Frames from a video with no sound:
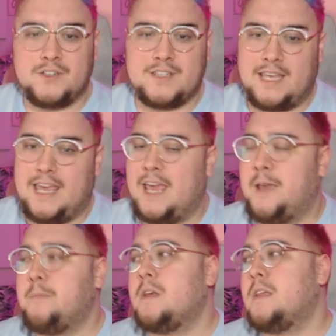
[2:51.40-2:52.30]
in the
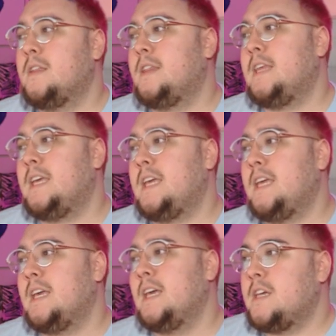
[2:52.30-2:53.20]
game.
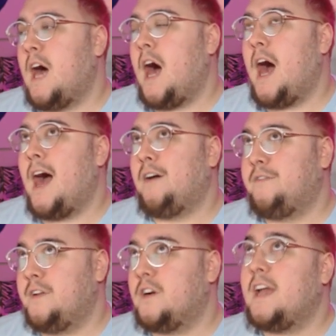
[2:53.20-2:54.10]
The
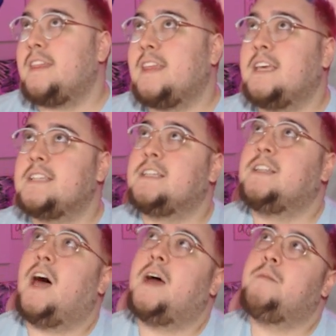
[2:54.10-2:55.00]
Alfira, I think it's a
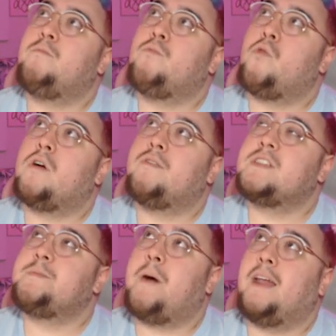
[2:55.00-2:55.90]
lot more of a
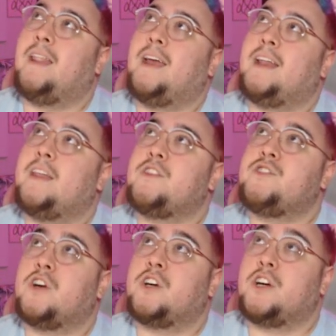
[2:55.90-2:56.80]
spotlight in the
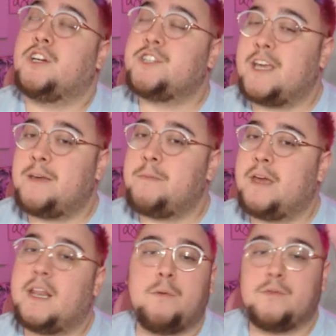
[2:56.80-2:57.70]
Dark Urge
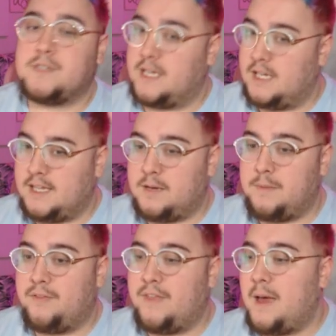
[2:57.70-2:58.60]
campaign. I won't say anything
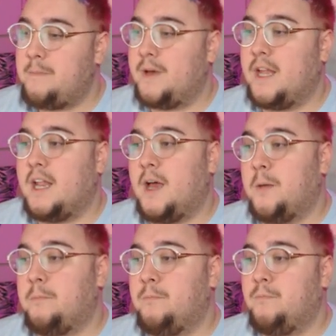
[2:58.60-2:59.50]
about that, but
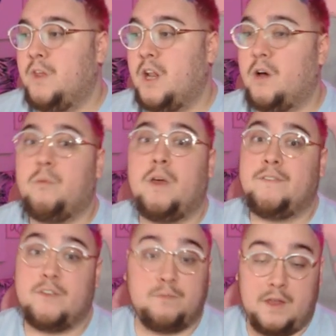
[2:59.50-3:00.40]
if
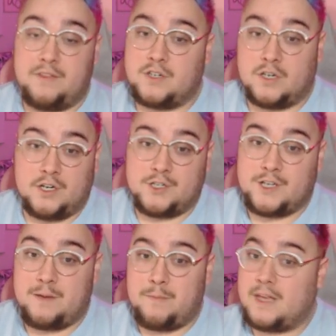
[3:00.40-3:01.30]
you've played the Dark Urge
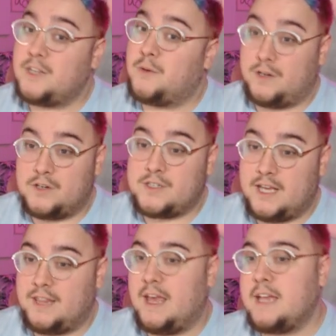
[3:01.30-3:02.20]
campaign, you
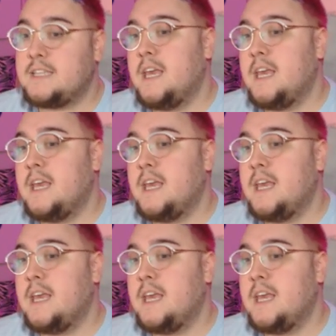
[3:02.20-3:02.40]
understand that.